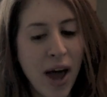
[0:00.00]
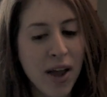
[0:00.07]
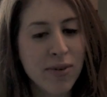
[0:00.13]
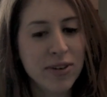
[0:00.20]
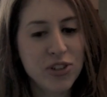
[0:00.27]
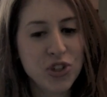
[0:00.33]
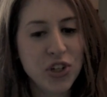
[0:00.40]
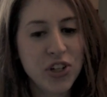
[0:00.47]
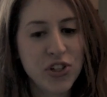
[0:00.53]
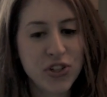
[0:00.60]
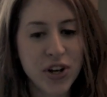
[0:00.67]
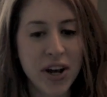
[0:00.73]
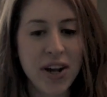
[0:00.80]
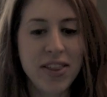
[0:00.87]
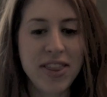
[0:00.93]
I originally
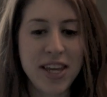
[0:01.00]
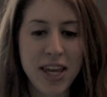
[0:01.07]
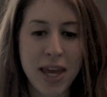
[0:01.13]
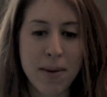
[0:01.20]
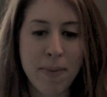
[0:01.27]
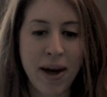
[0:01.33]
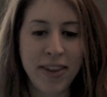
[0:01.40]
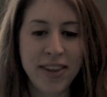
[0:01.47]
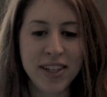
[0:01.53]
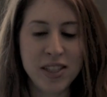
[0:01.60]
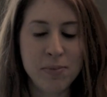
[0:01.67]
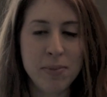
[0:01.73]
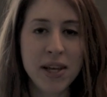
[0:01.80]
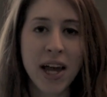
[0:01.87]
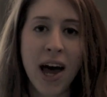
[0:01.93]
started thinking about
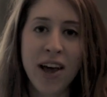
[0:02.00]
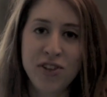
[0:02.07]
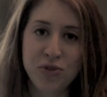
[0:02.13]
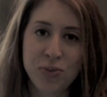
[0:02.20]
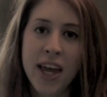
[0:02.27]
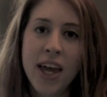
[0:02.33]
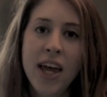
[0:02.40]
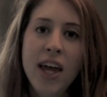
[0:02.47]
this because